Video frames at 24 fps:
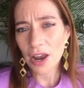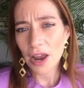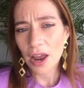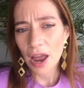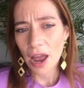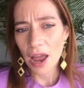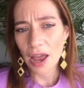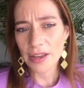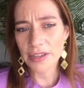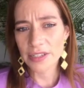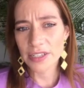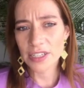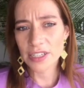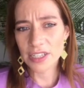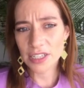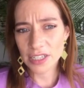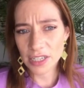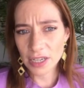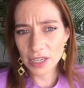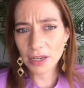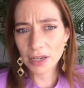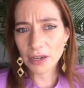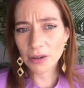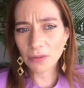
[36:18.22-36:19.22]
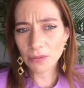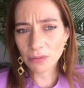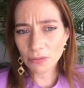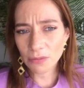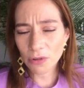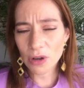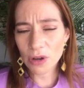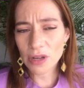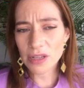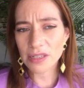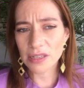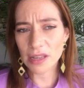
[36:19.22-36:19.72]
and she
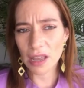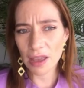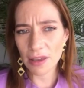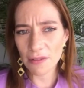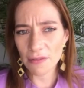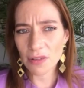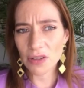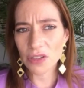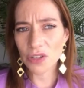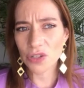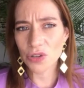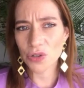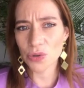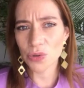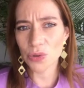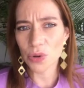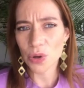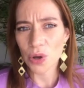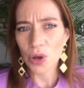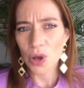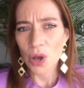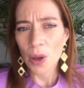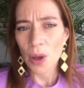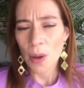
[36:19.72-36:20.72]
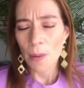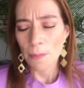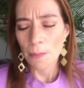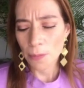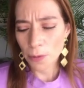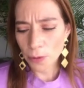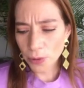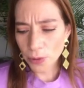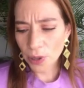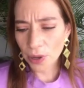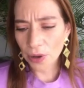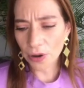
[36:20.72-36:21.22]
was able to
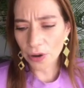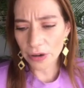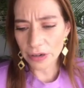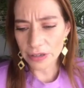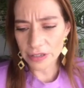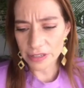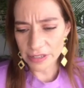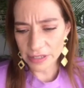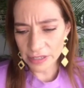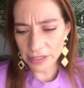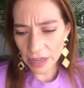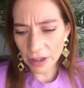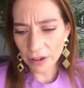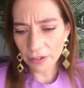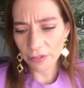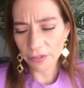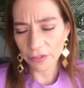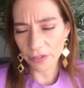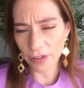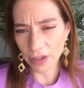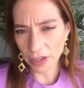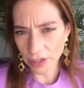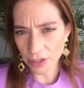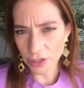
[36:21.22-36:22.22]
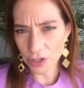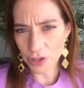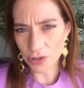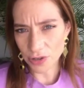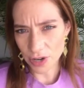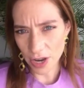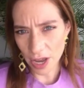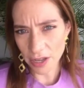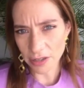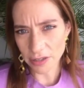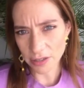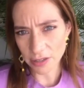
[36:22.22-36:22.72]
put herself into
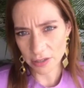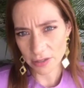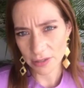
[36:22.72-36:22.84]
that.